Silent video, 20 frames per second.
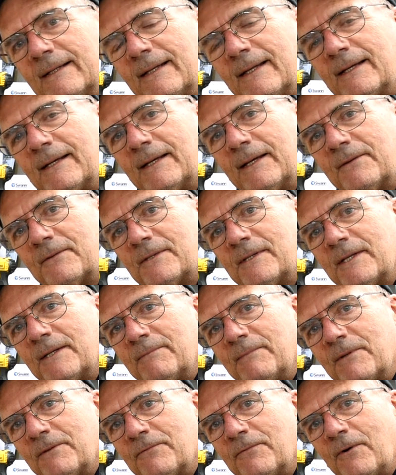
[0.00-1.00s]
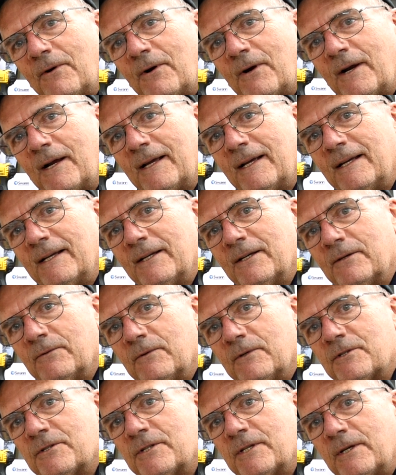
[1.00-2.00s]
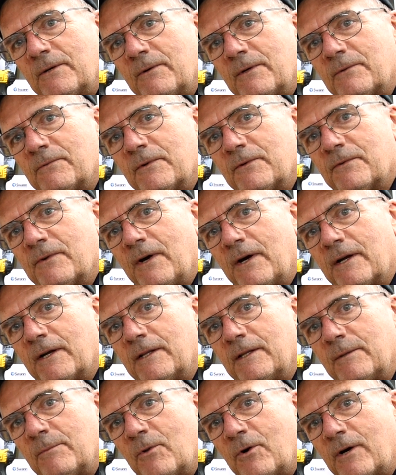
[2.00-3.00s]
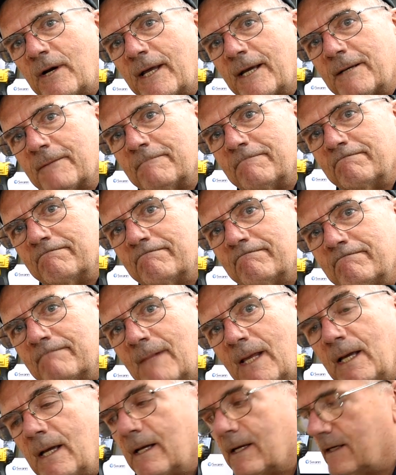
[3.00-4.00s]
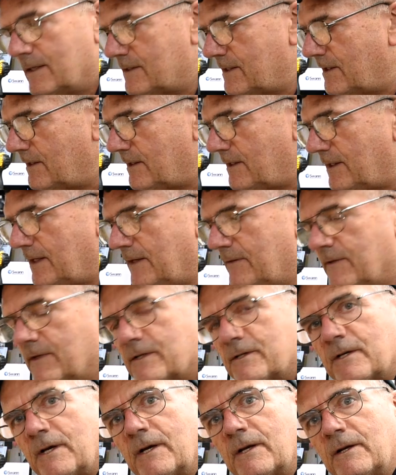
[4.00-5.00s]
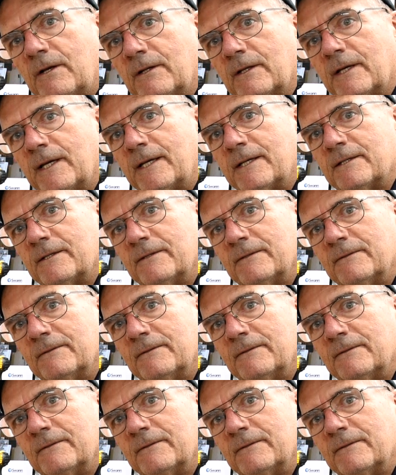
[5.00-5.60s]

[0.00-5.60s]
like I've said before, we'll see what we've got in the morning because I'm going to leave this on all night.